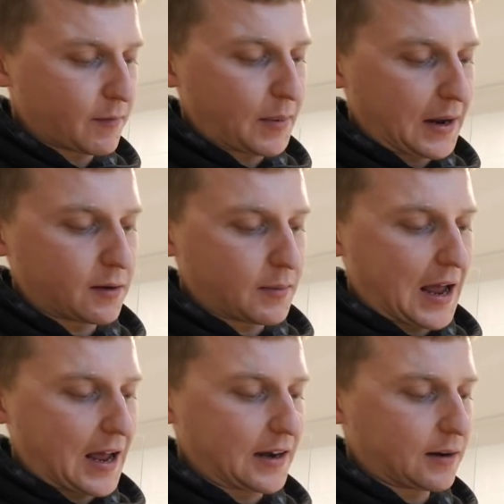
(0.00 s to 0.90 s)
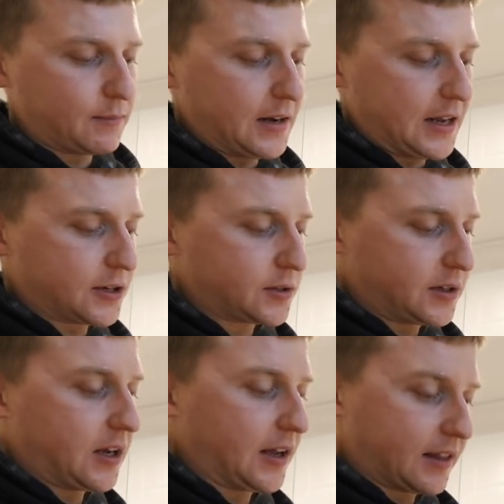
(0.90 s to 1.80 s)
of paint on my hand. I'm
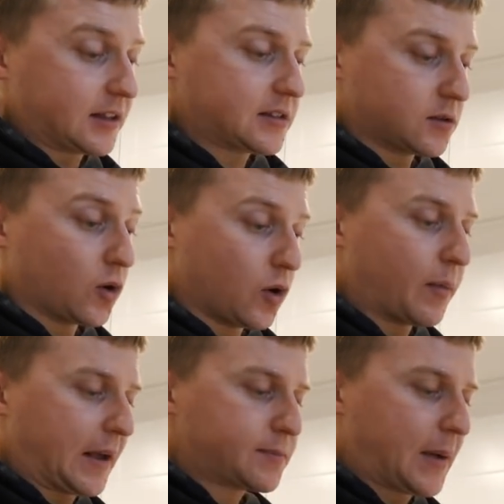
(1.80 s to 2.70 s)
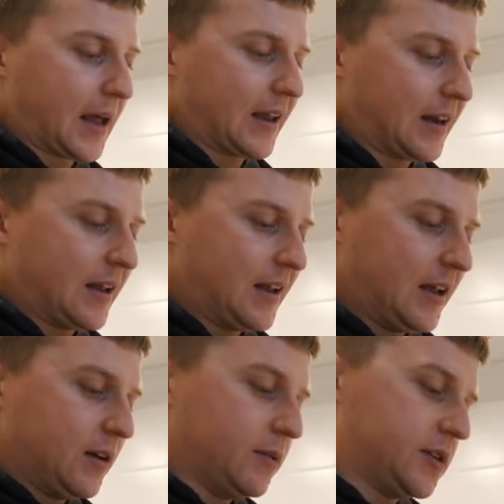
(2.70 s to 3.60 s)
literally like, this is oil-based paint,
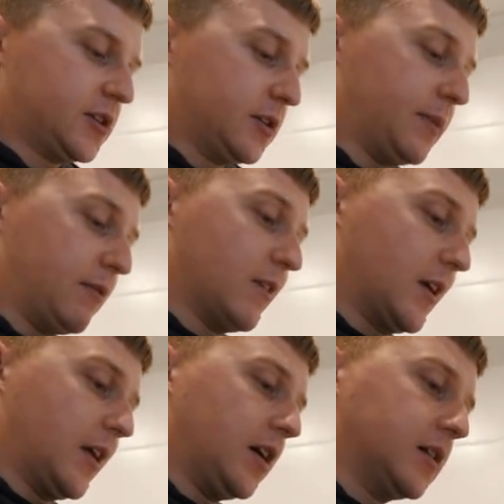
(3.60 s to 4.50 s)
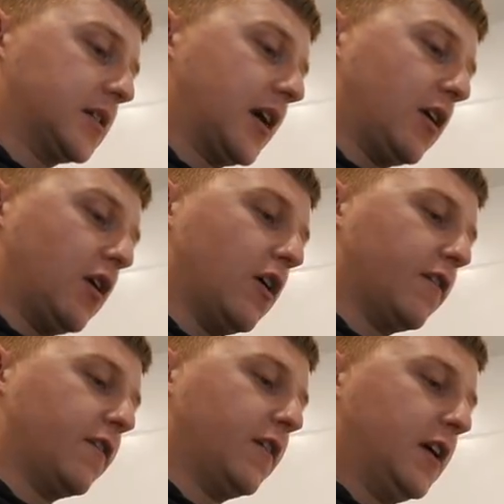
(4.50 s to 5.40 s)
which should be really hard to get
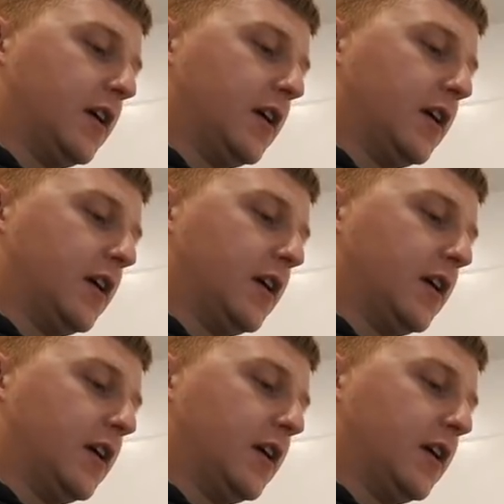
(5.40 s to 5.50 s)
off.